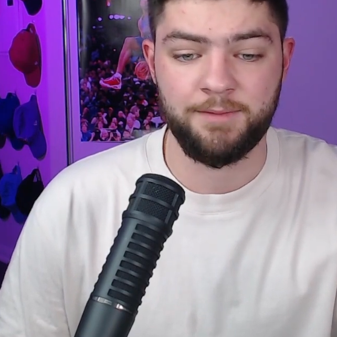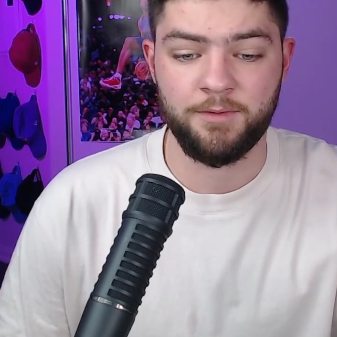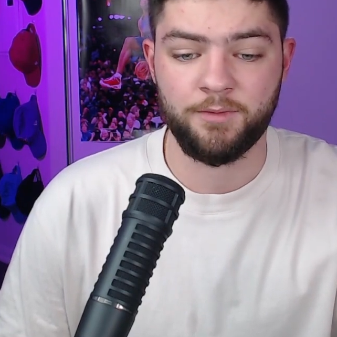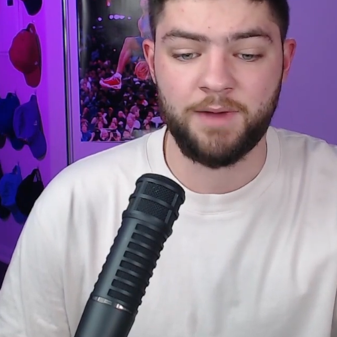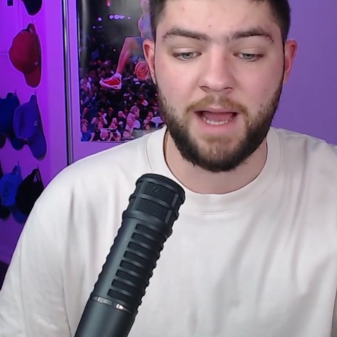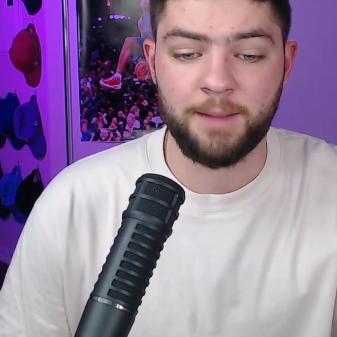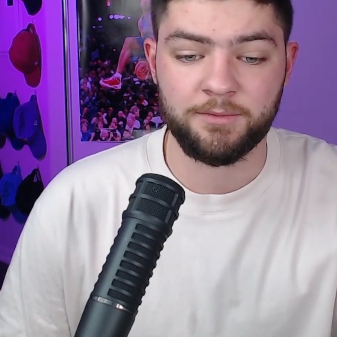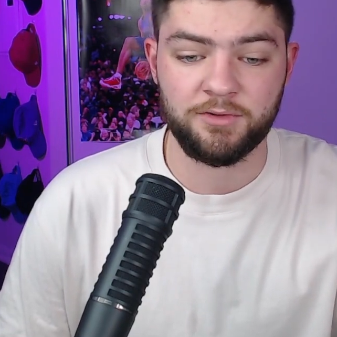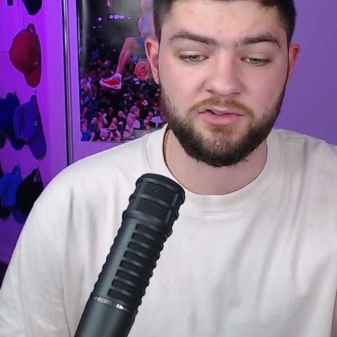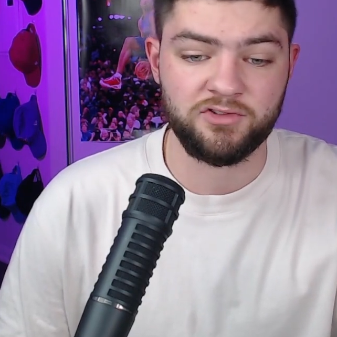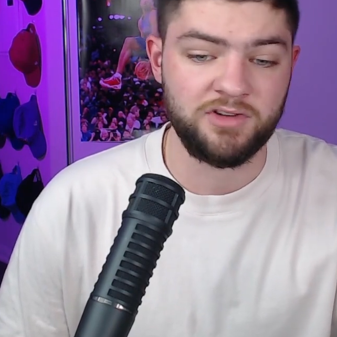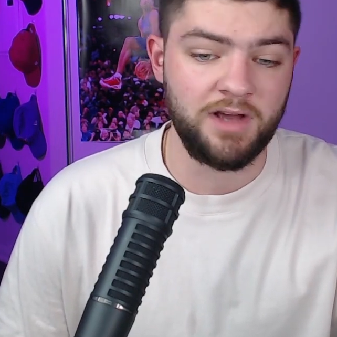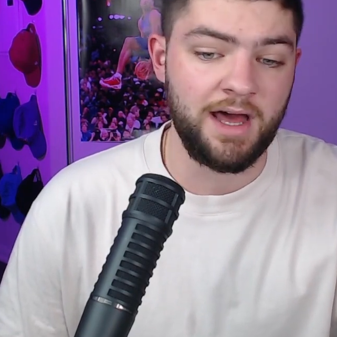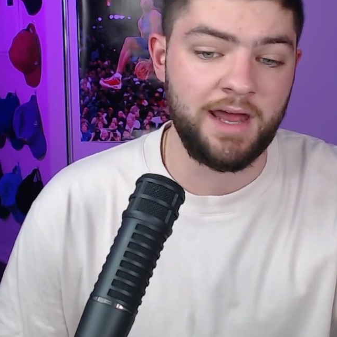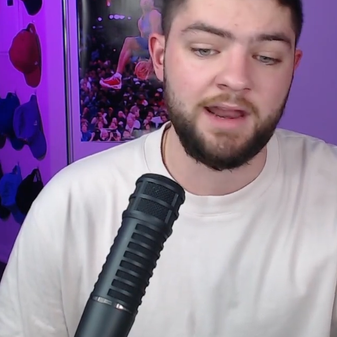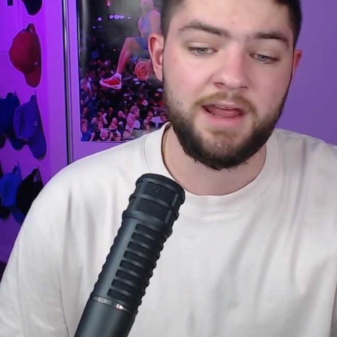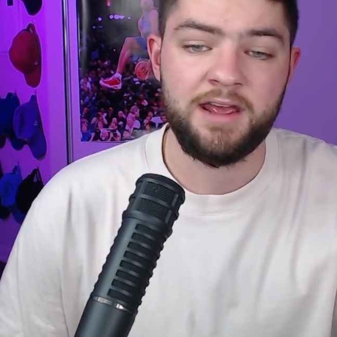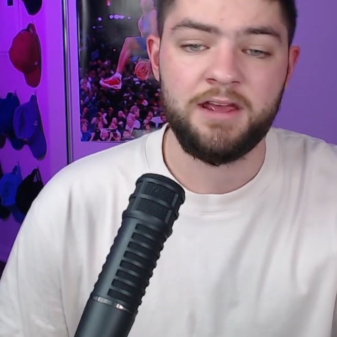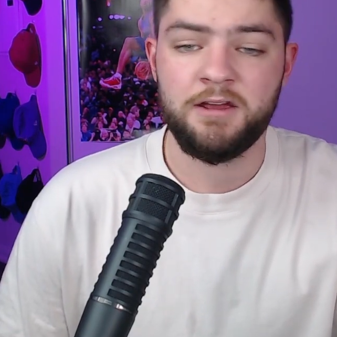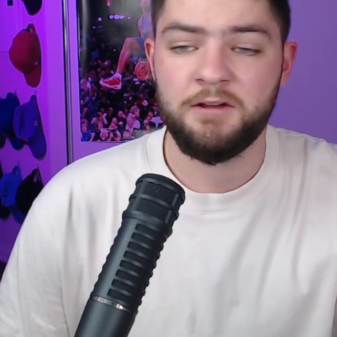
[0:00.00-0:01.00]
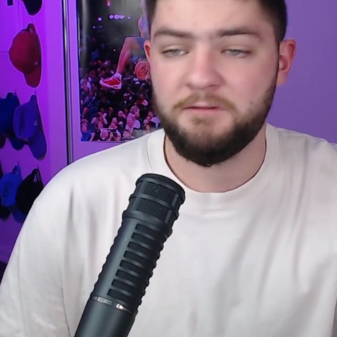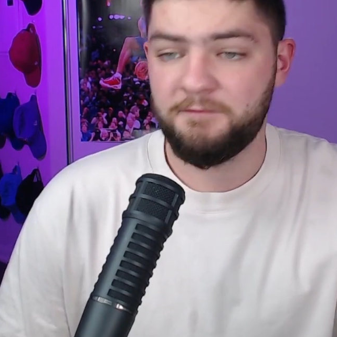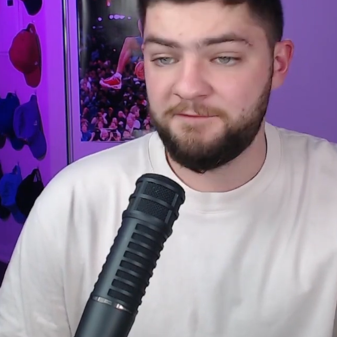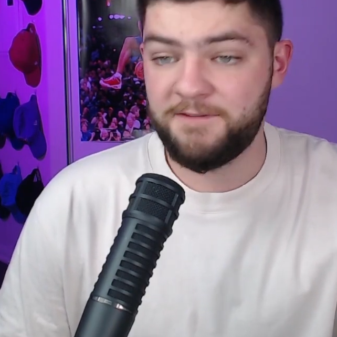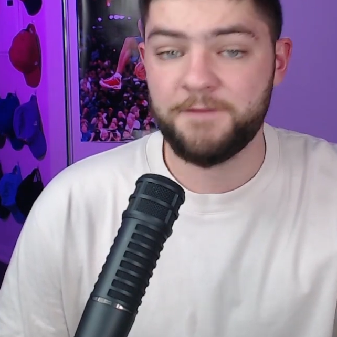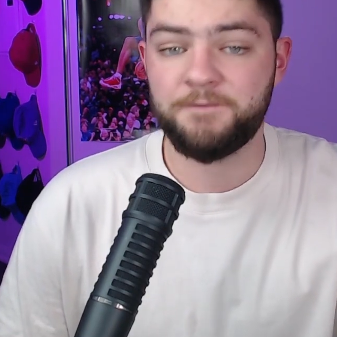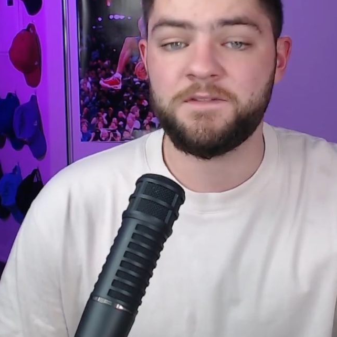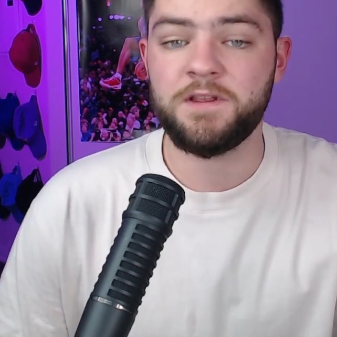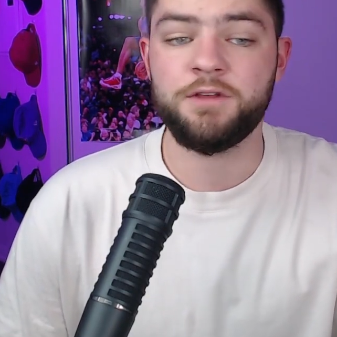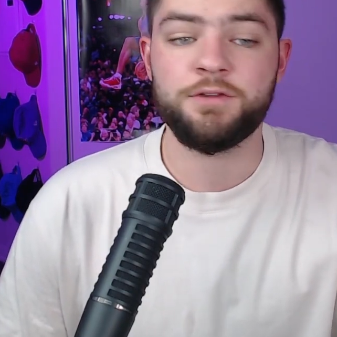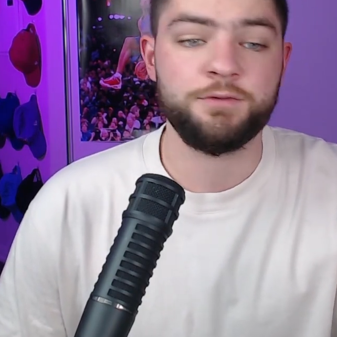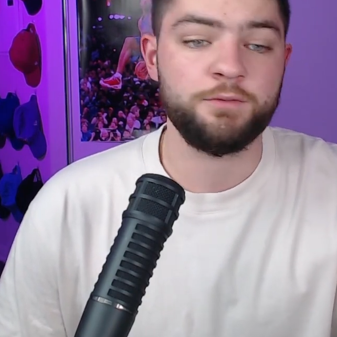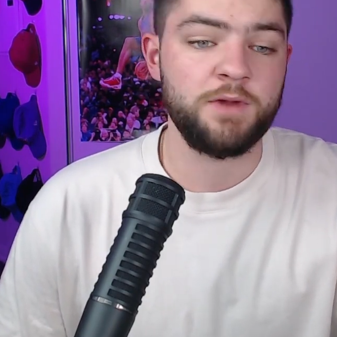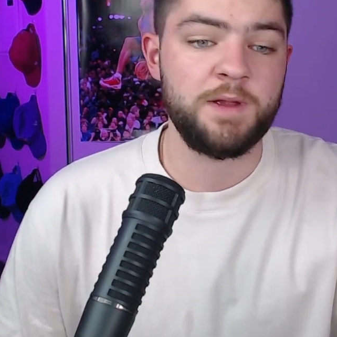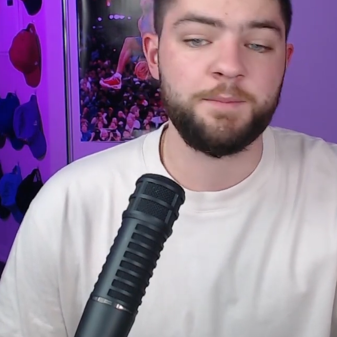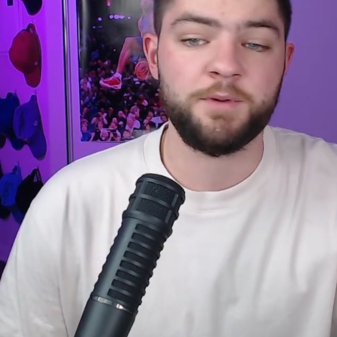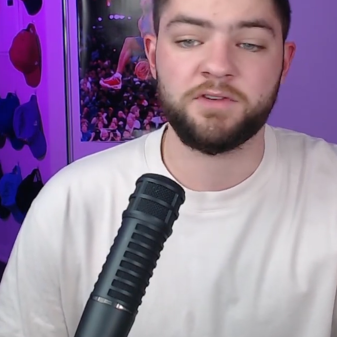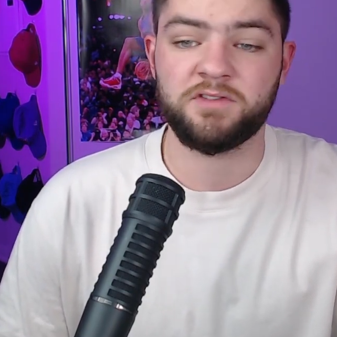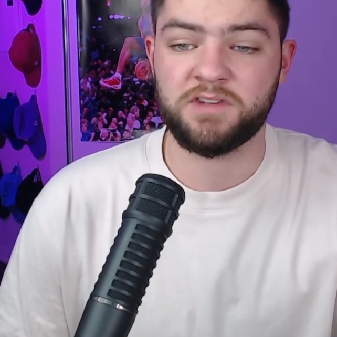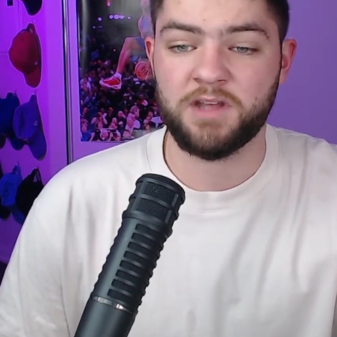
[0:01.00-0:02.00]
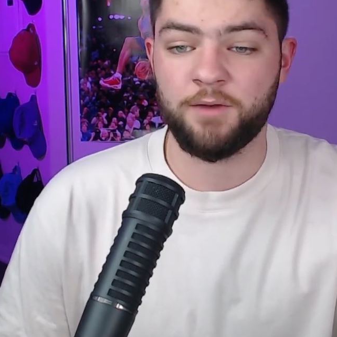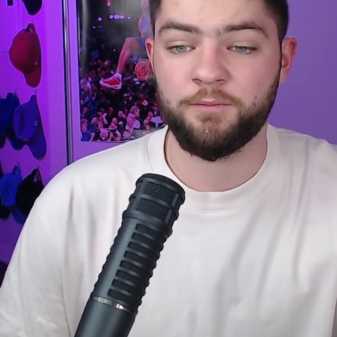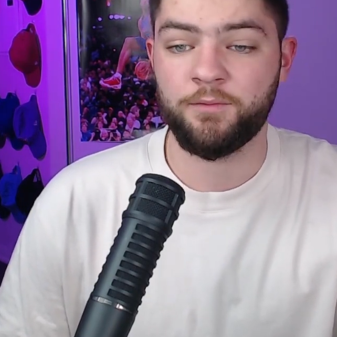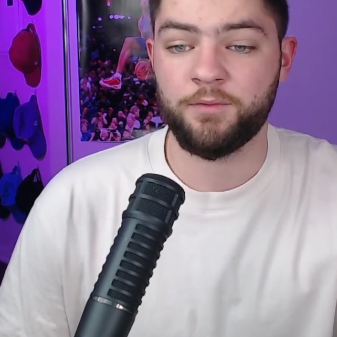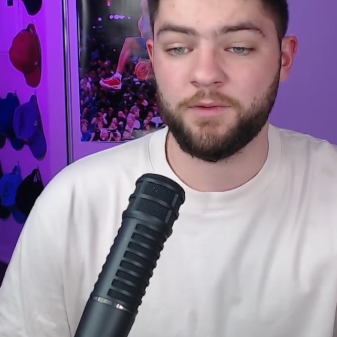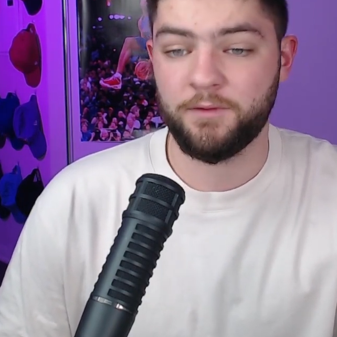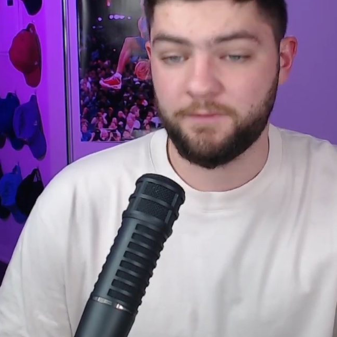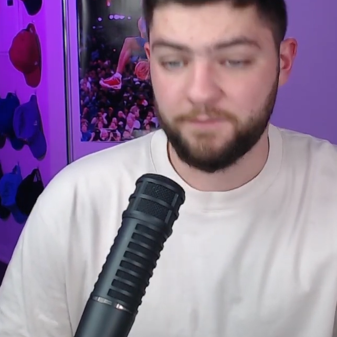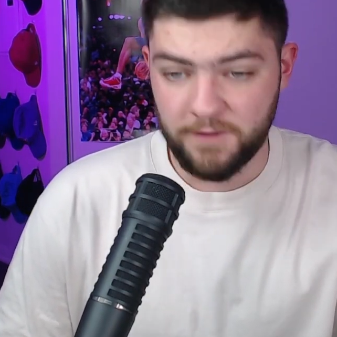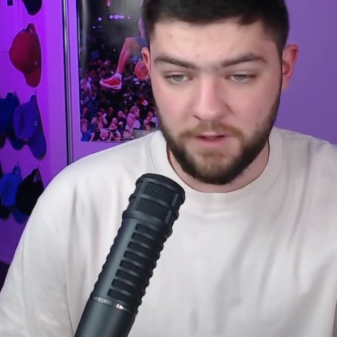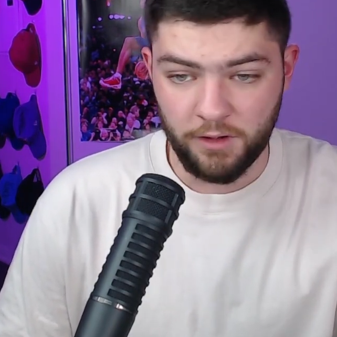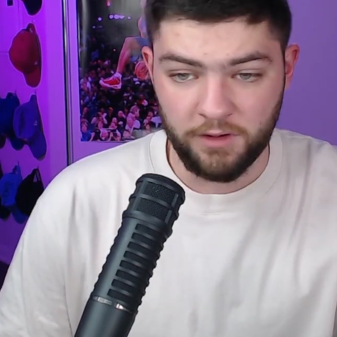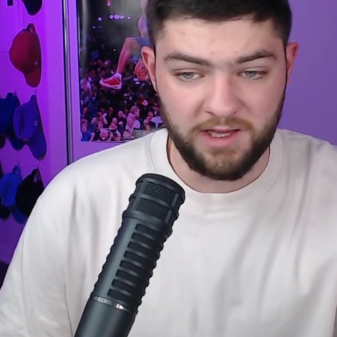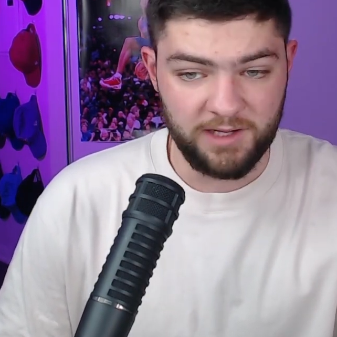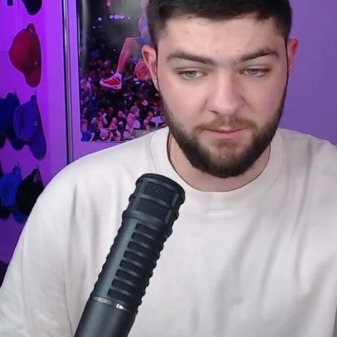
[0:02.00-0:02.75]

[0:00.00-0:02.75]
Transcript: The Raptors shot 53% from the field,